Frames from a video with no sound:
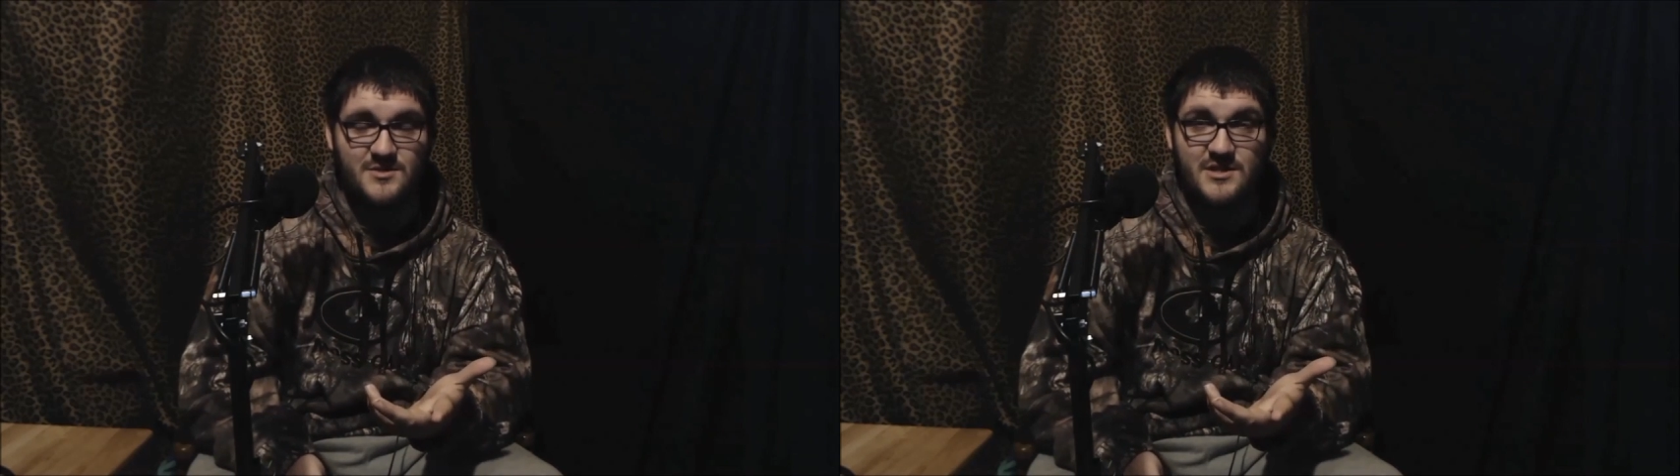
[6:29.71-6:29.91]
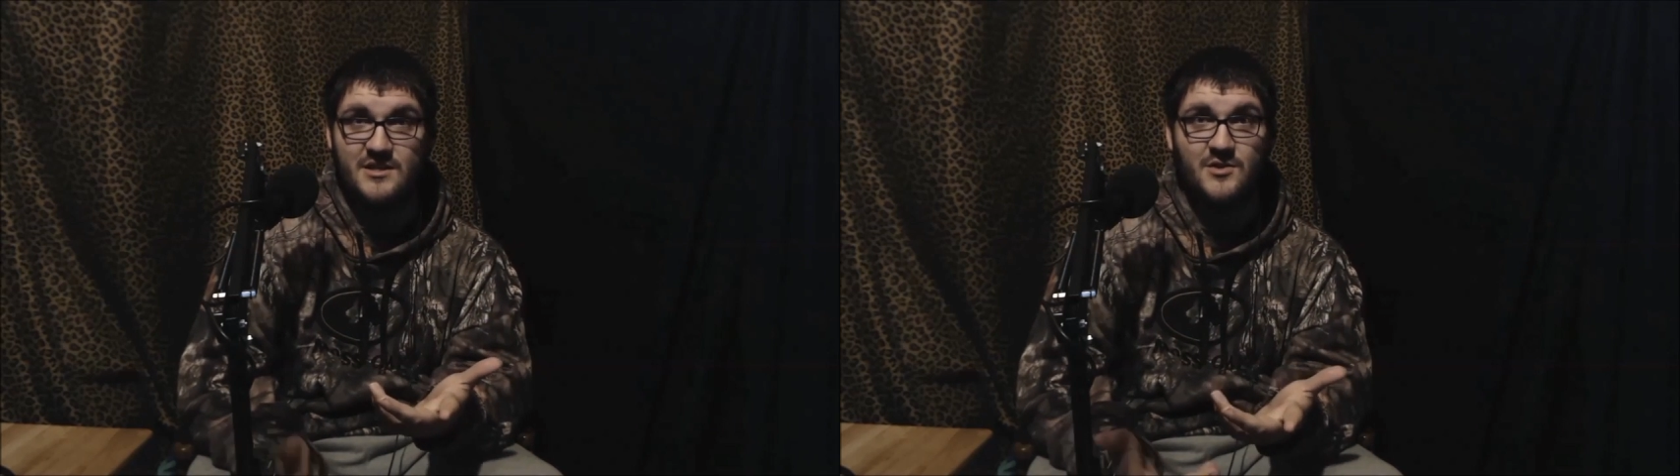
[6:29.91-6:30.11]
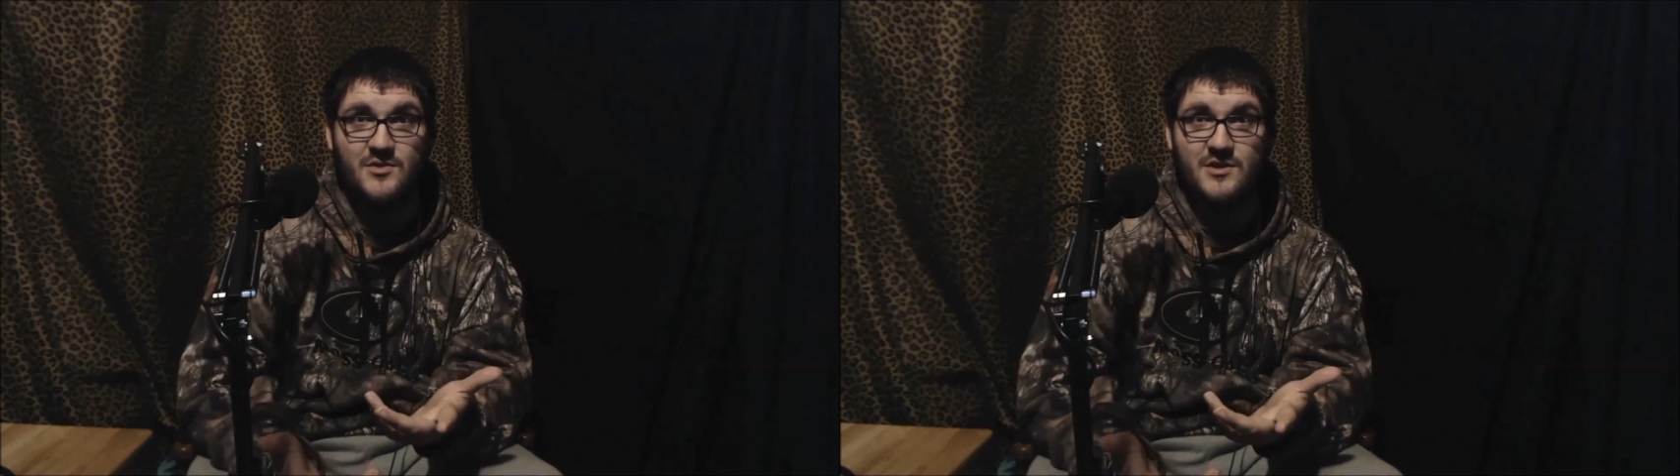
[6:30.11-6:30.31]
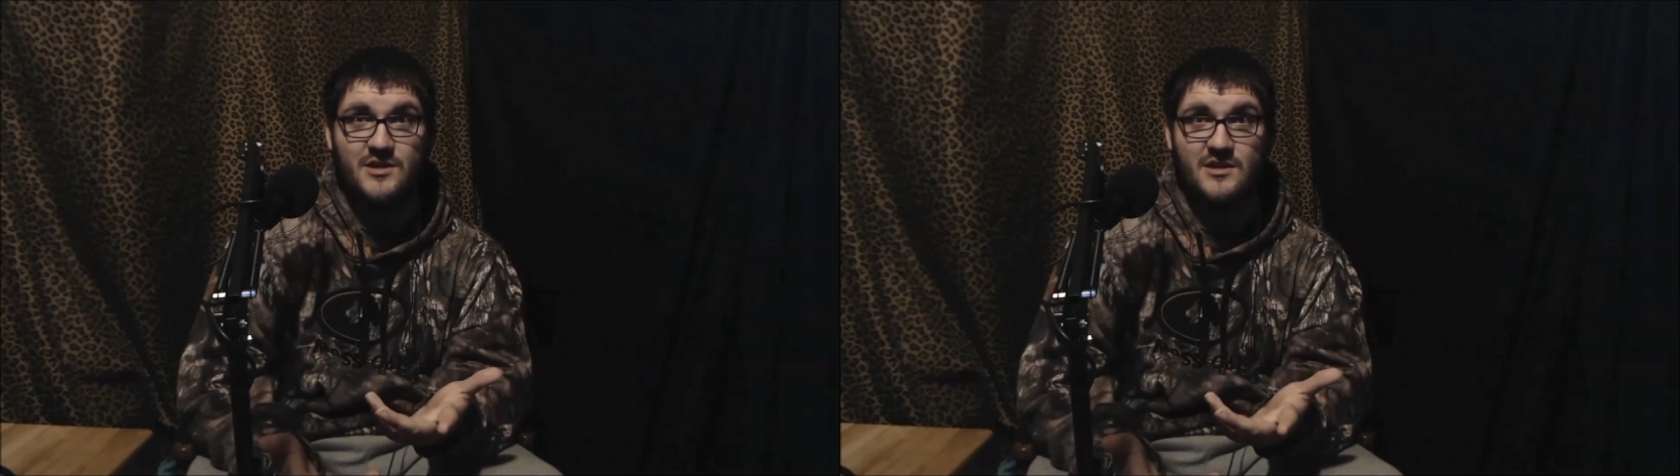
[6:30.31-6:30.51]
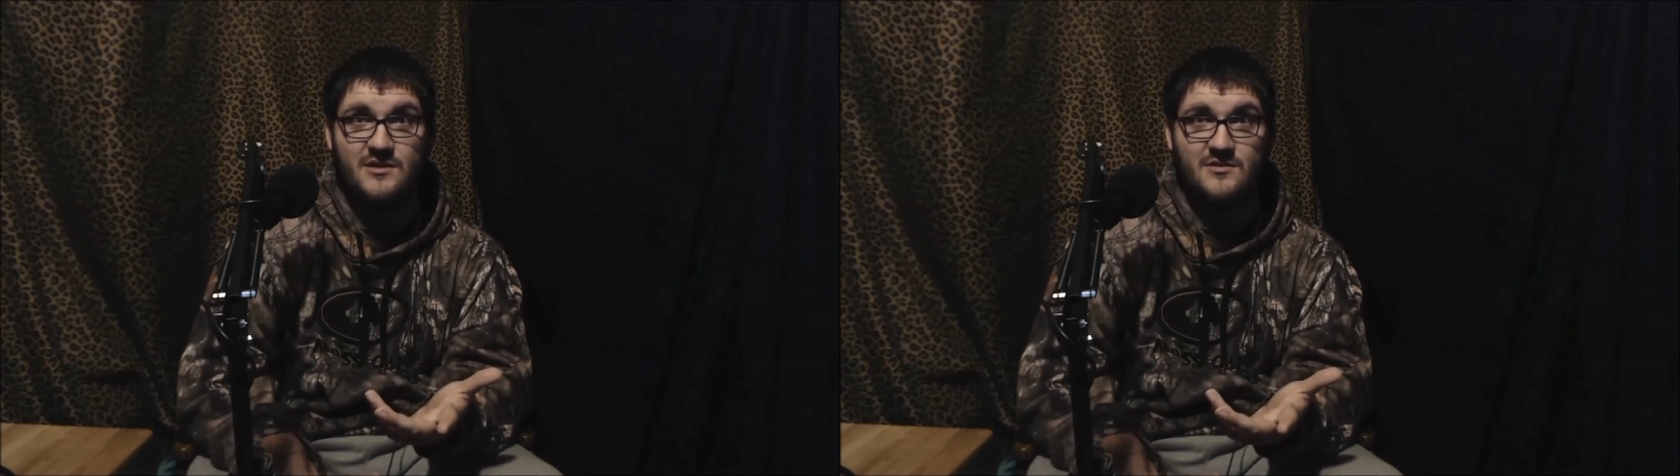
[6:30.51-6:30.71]
I'm sitting here
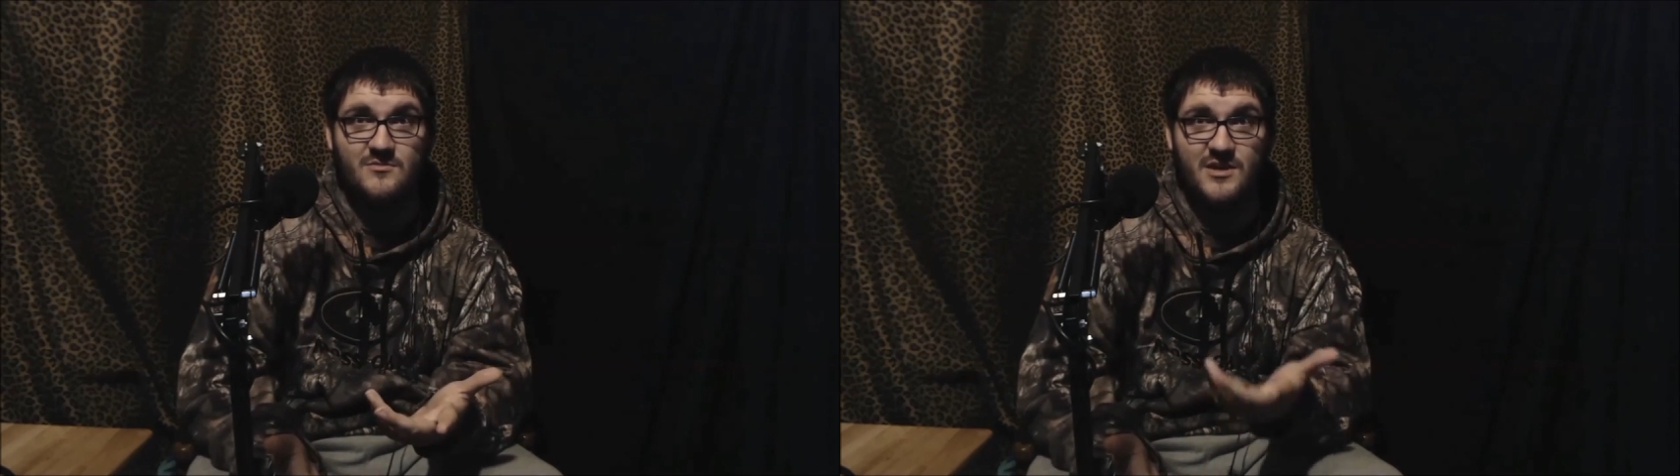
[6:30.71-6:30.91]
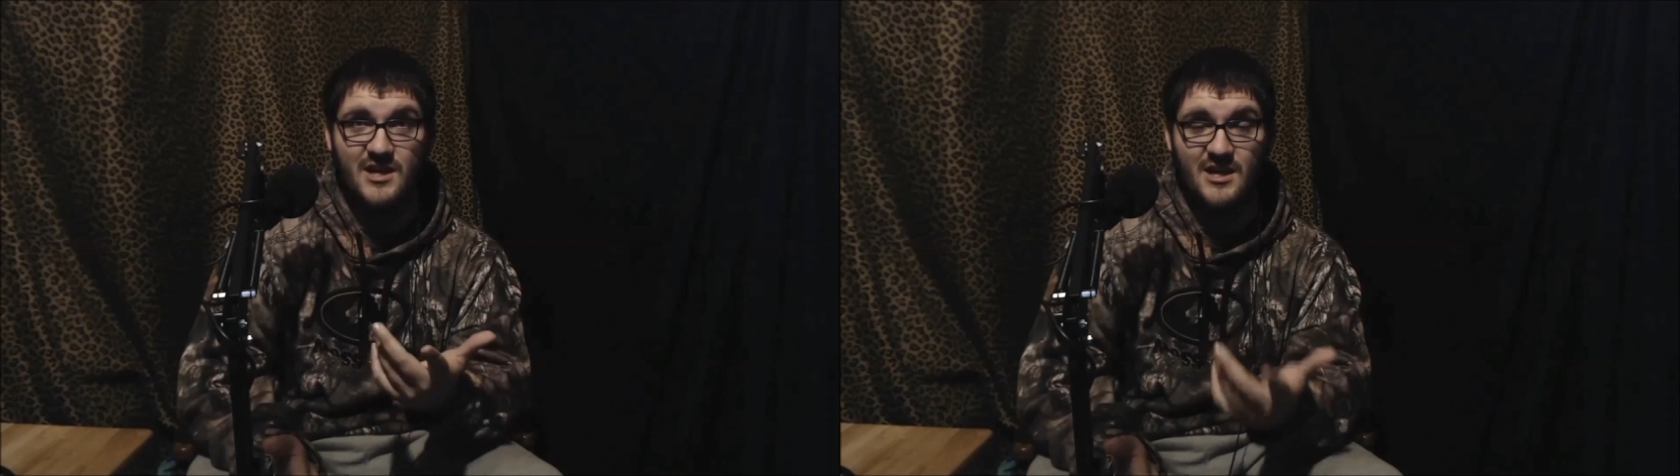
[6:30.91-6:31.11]
thinking, my